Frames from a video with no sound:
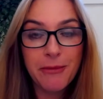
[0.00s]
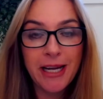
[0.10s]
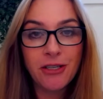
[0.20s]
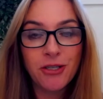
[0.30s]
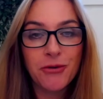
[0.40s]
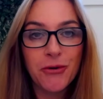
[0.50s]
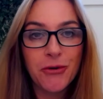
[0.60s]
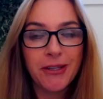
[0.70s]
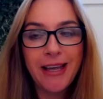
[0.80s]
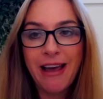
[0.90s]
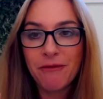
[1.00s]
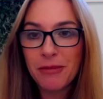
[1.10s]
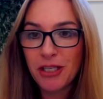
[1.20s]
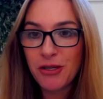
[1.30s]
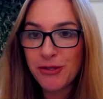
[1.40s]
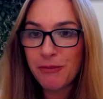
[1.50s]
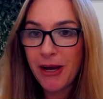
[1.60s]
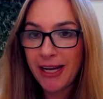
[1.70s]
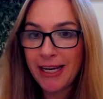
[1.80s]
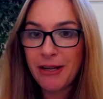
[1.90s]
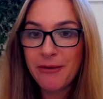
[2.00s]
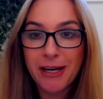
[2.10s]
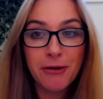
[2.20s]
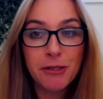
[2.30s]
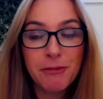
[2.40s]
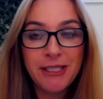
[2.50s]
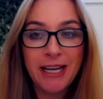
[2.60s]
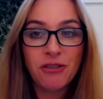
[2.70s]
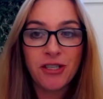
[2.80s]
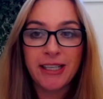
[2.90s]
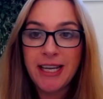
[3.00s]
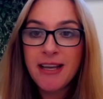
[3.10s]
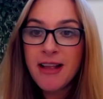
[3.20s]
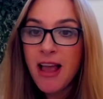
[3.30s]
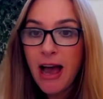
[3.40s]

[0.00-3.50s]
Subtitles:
make sure that they haven't been used by anyone else potentially,